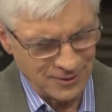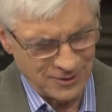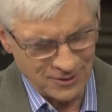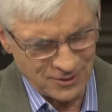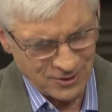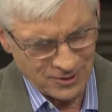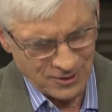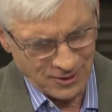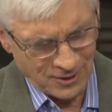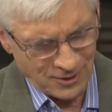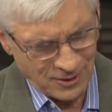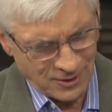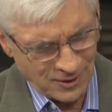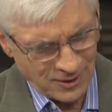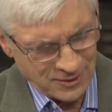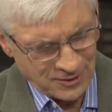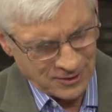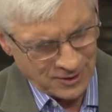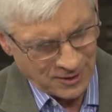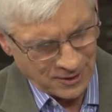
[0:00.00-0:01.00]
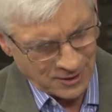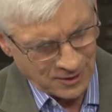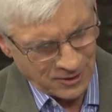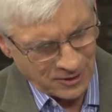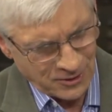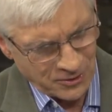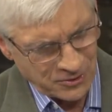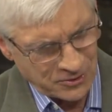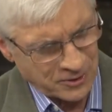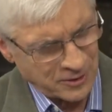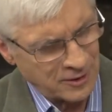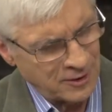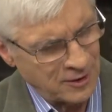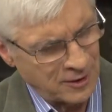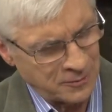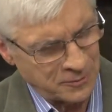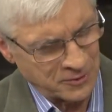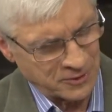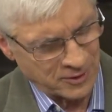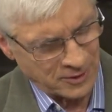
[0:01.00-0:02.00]
just our hearts that are closed in on
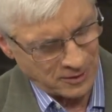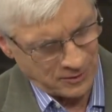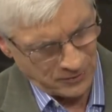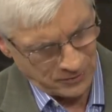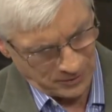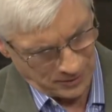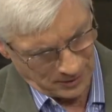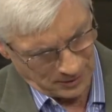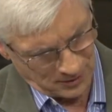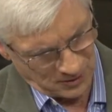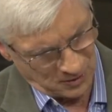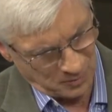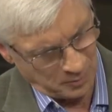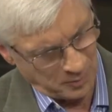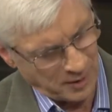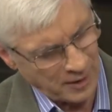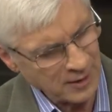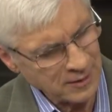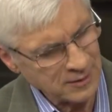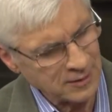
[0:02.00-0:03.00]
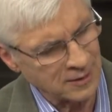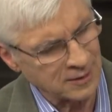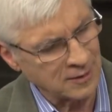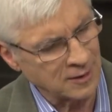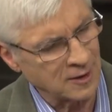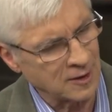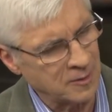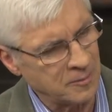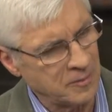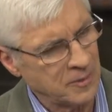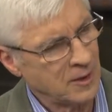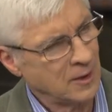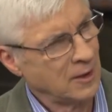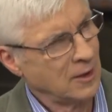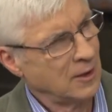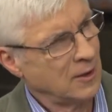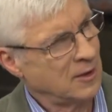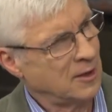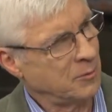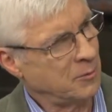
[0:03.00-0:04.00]
themselves and expanding them
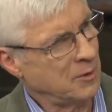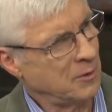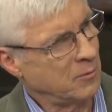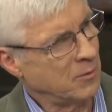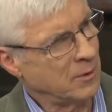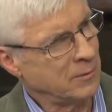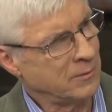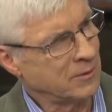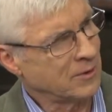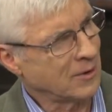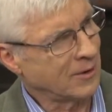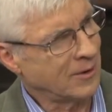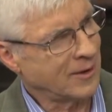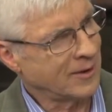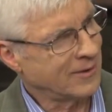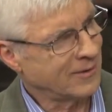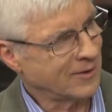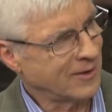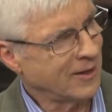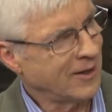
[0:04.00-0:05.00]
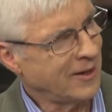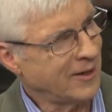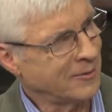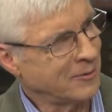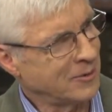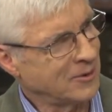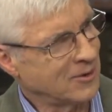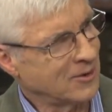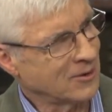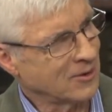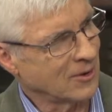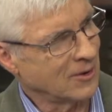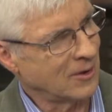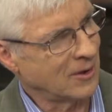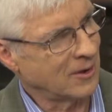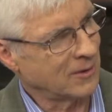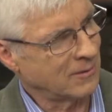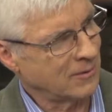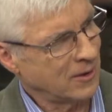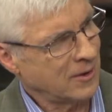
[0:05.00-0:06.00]
to be one with the heart of God, which is a
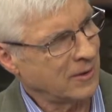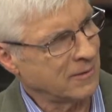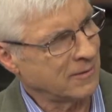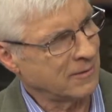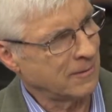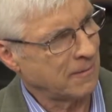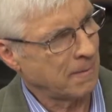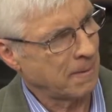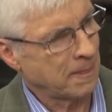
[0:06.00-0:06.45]
heart of love.